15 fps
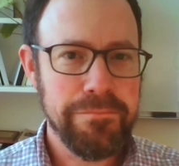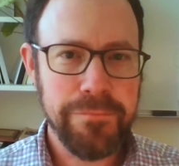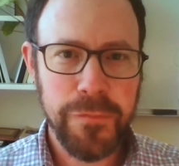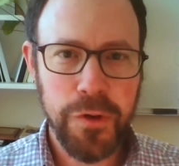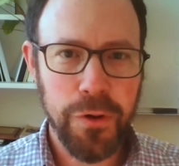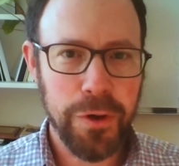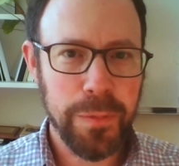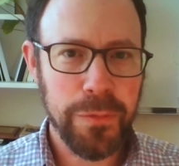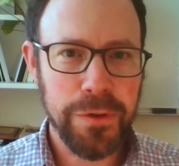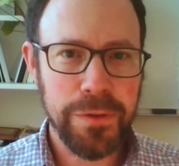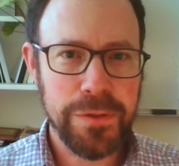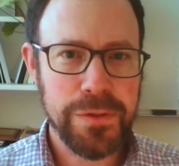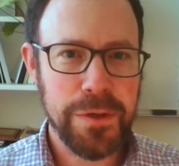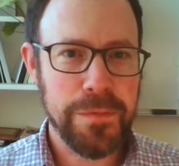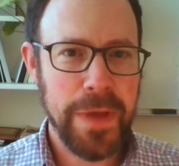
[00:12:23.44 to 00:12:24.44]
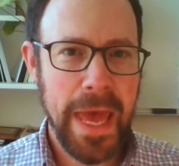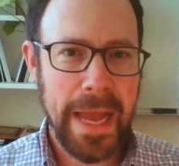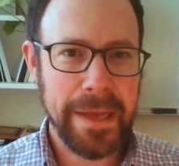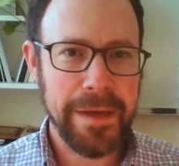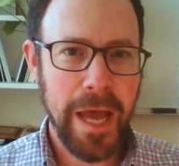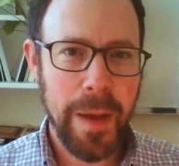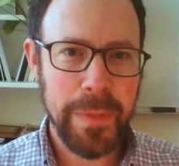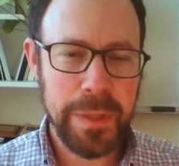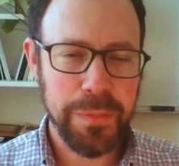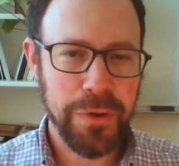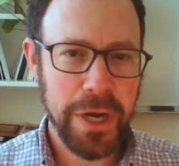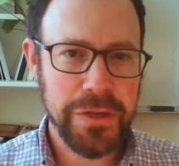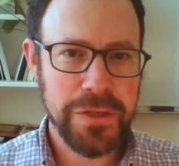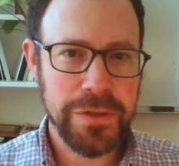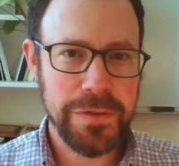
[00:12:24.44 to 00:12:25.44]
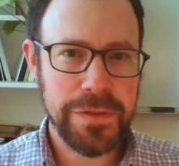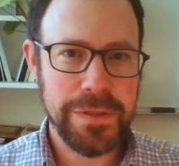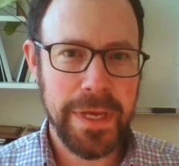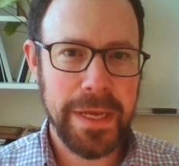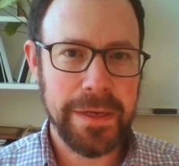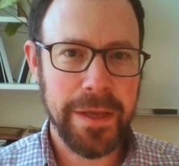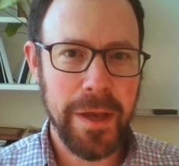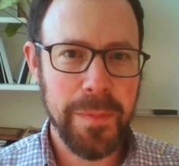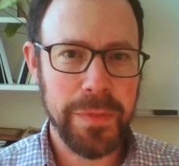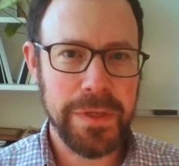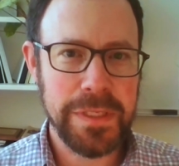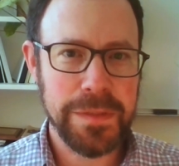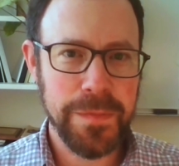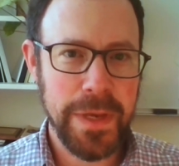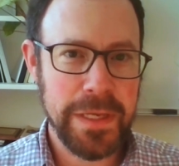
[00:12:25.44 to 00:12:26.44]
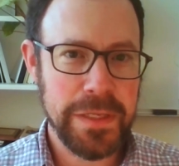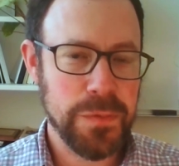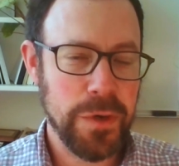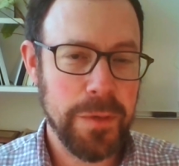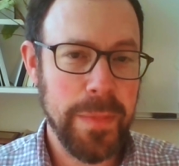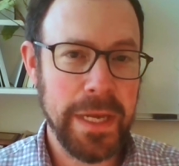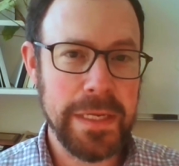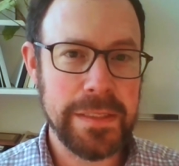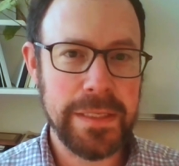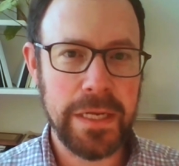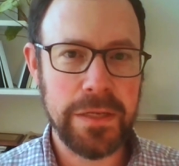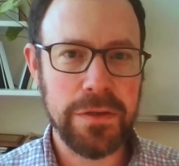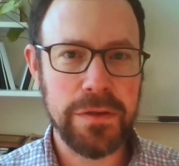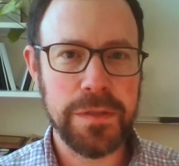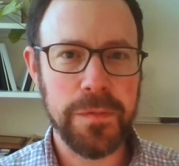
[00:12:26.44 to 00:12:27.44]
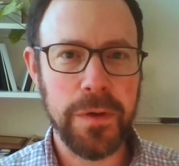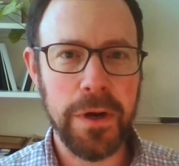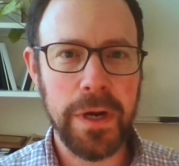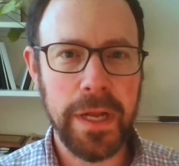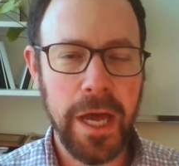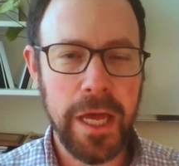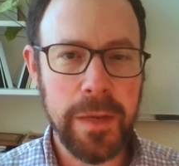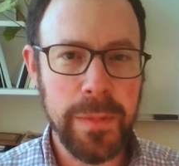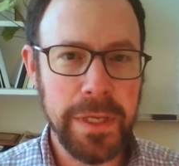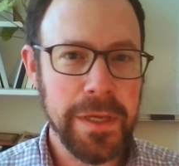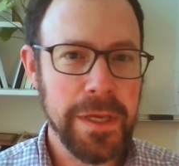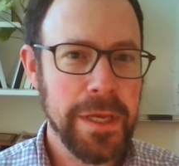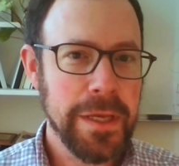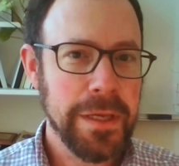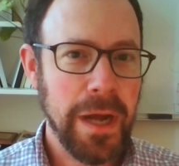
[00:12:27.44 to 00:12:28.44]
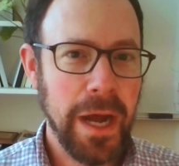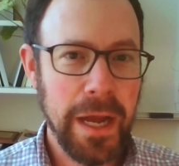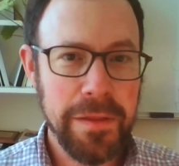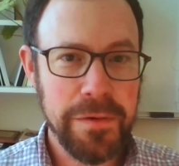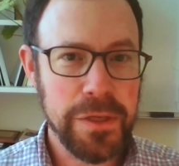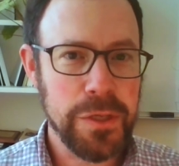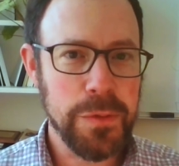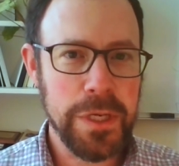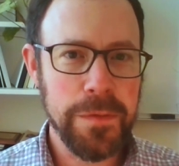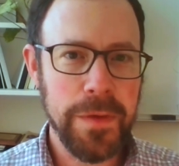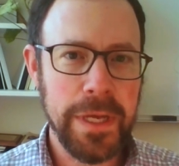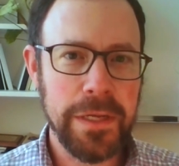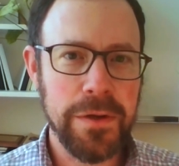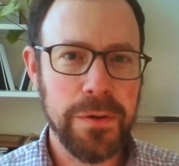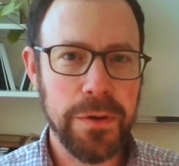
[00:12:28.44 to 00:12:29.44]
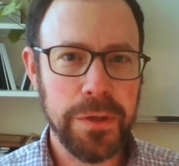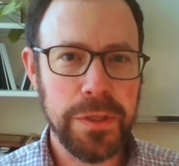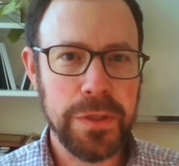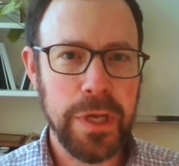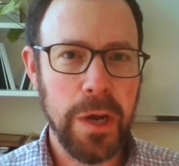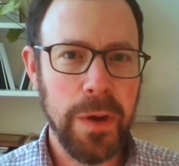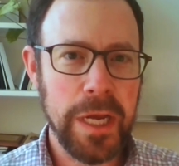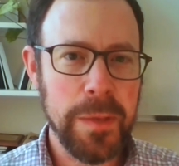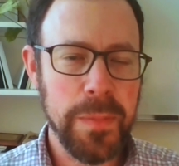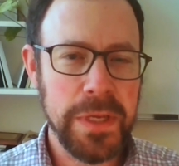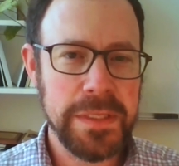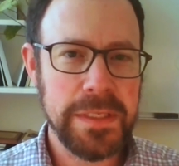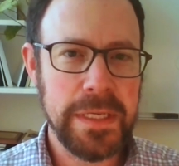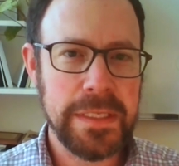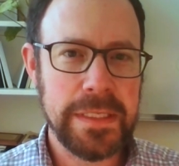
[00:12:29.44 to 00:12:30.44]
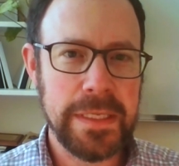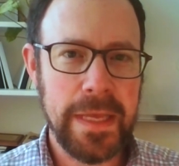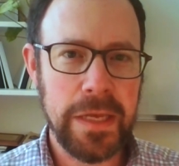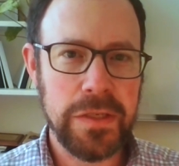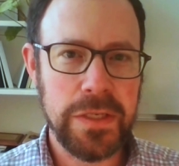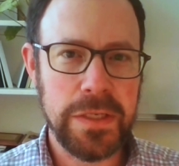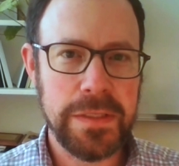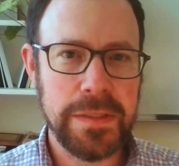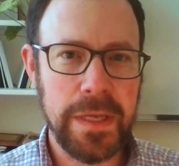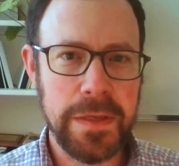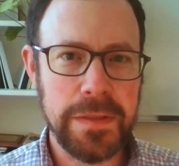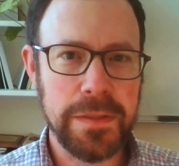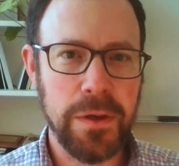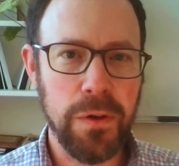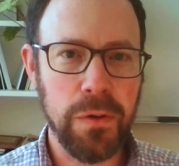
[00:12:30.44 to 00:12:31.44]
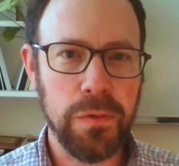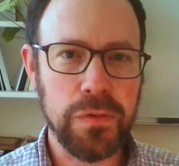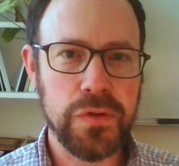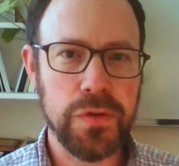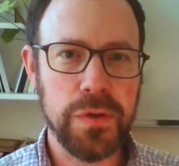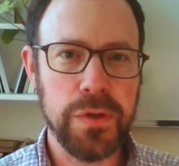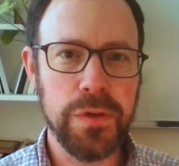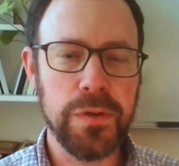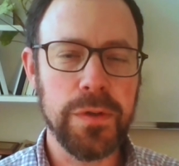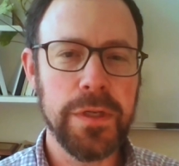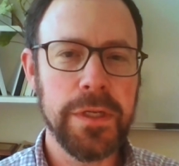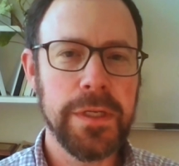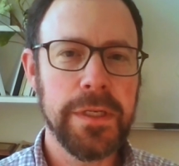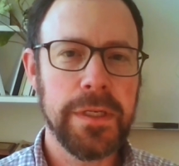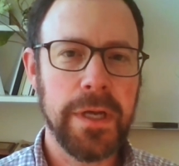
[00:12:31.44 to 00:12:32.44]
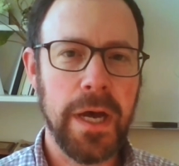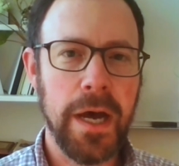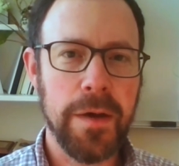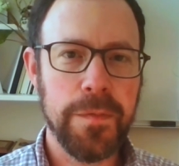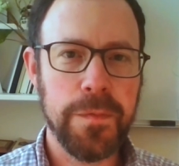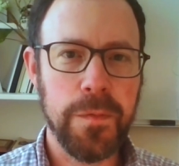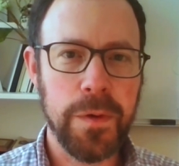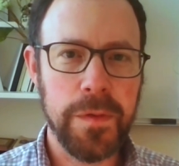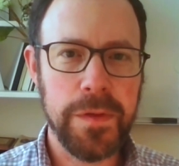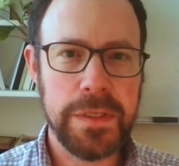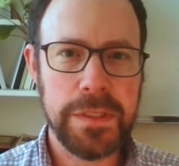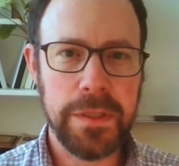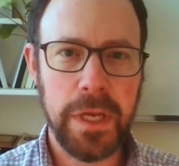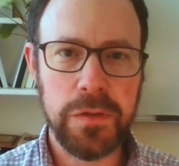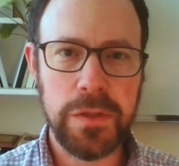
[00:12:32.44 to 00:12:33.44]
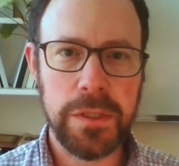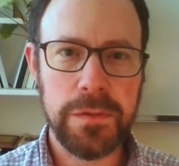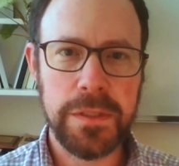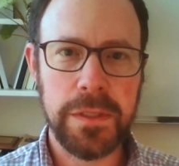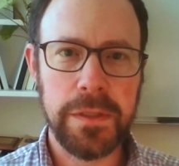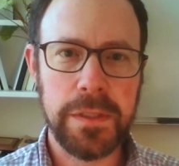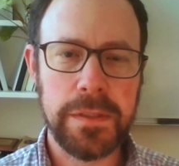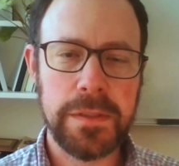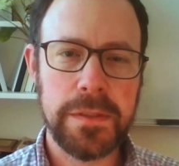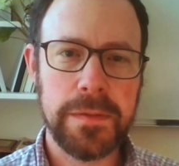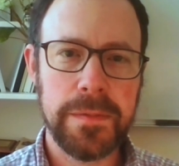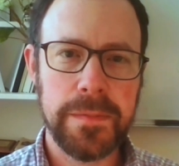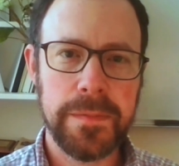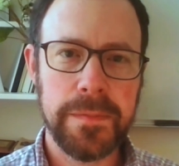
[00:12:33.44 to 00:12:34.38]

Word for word: normal sort of economic pressures that companies face, where in many sectors of our economy, either you innovate or you go out of business, and that just doesn't hold true uh, for these electric utilities.